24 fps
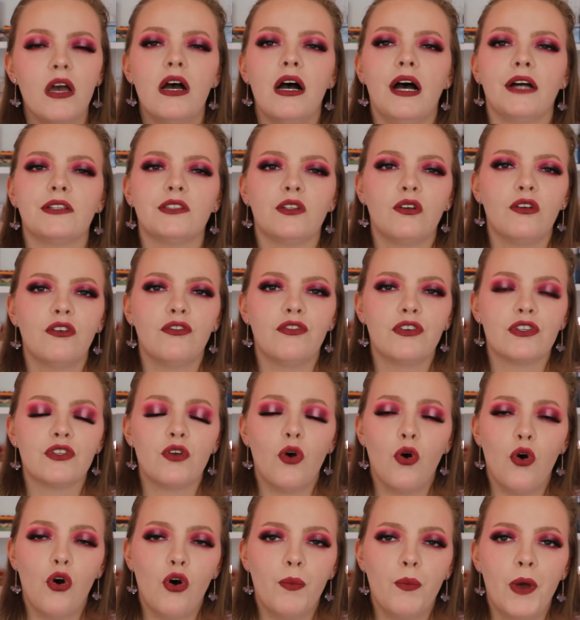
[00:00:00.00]
I don't know if it's
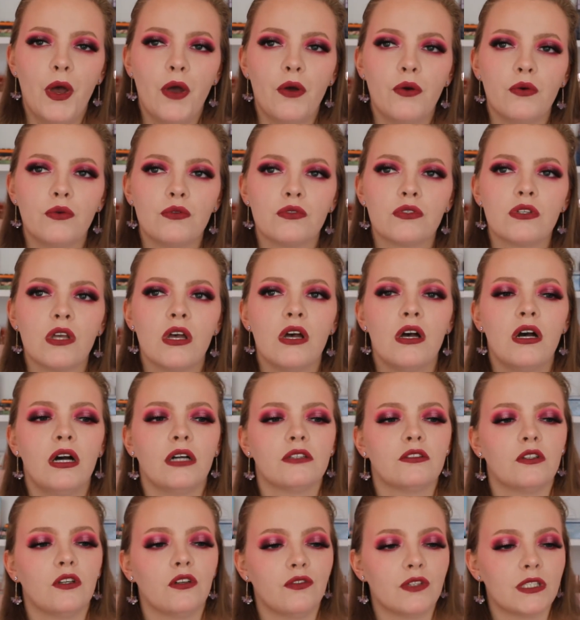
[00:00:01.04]
hormones, I
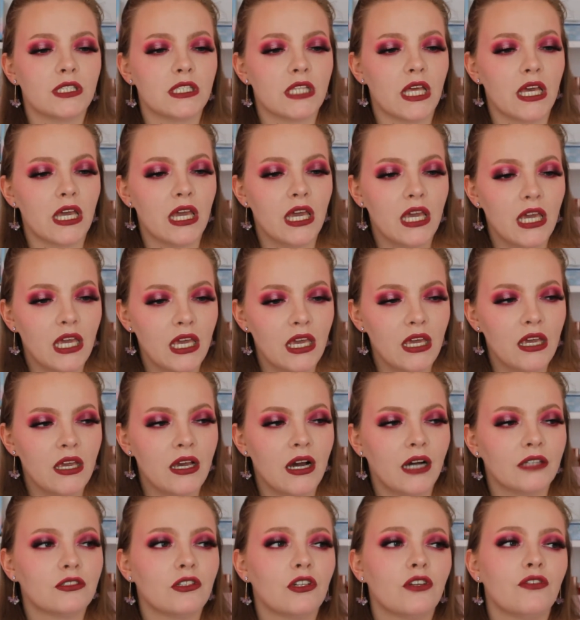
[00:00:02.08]
don't know if it's the heat,
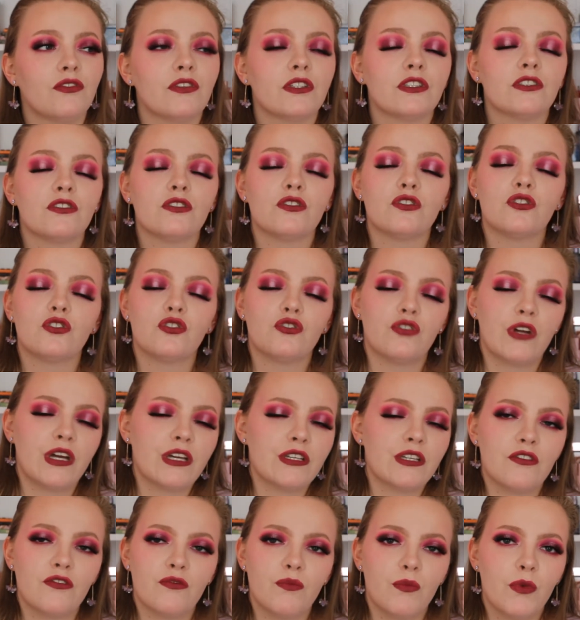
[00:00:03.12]
I don't know if it's the
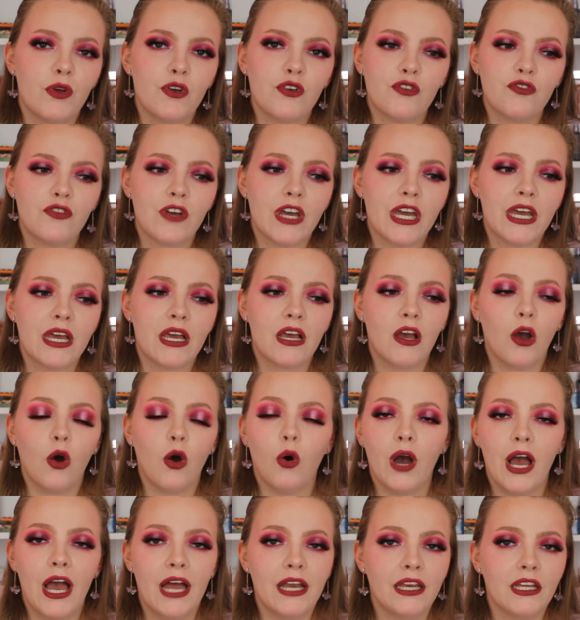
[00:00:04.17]
stress of moving
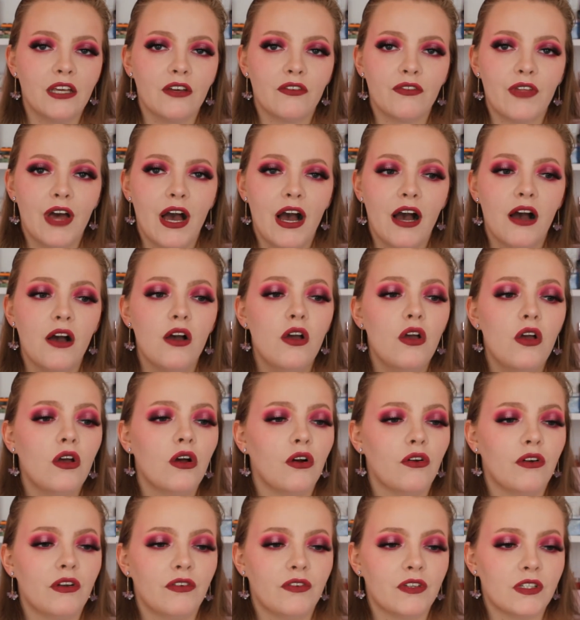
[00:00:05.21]
or any of that,
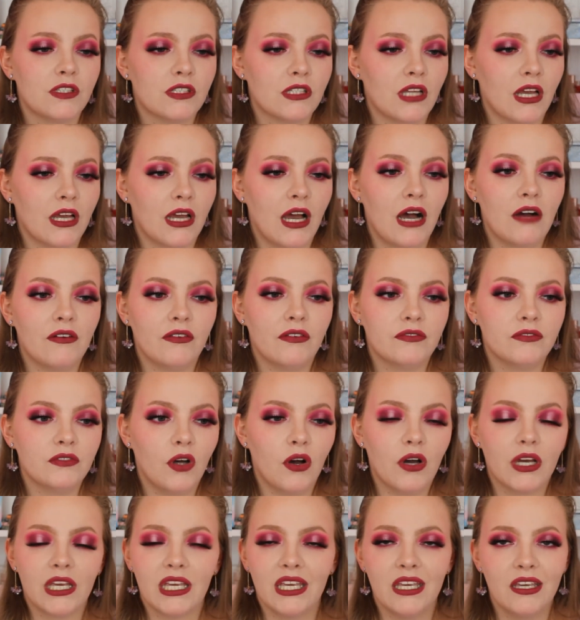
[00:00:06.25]
or if it's like I've
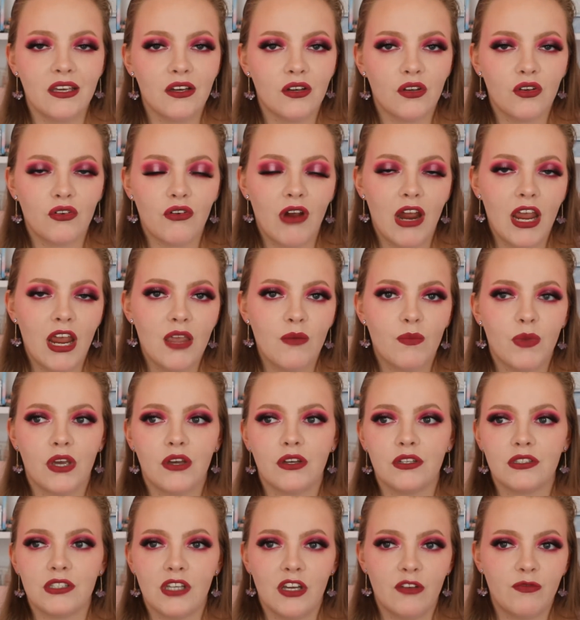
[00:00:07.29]
not eaten great
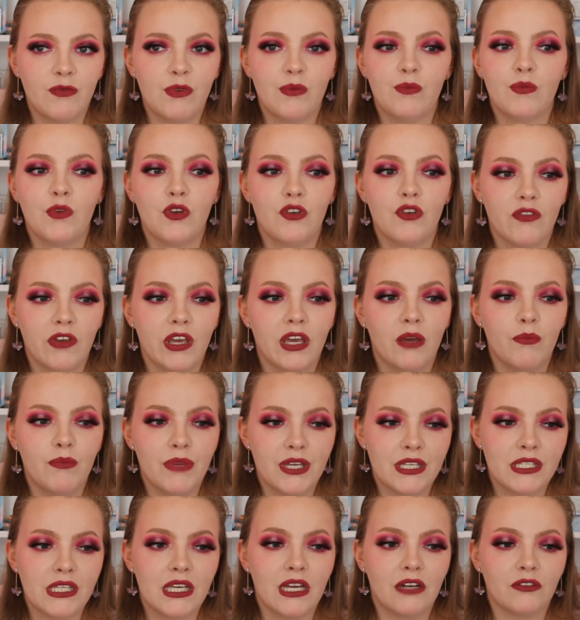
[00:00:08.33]
because I've been moving and
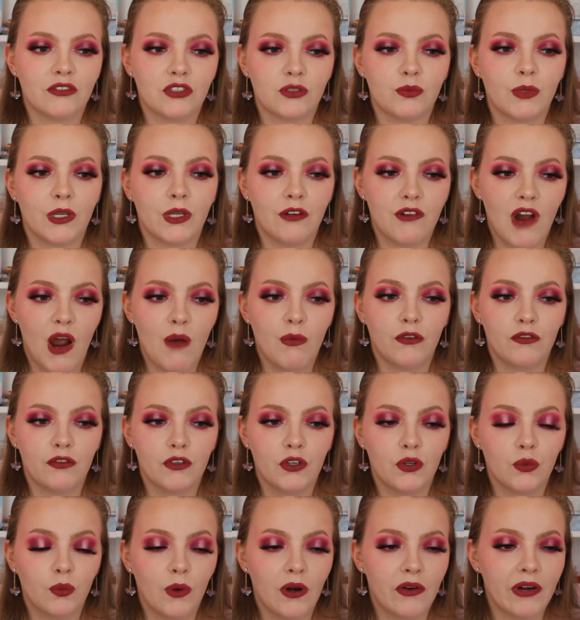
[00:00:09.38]
busy, I've just been grabbing
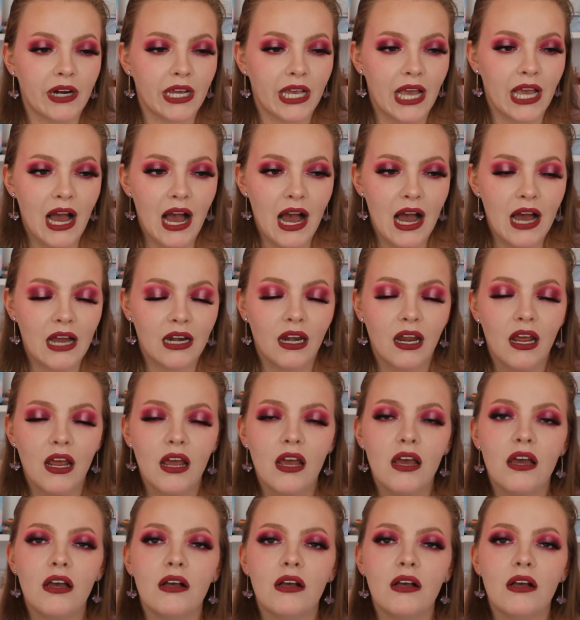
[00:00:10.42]
food where I can.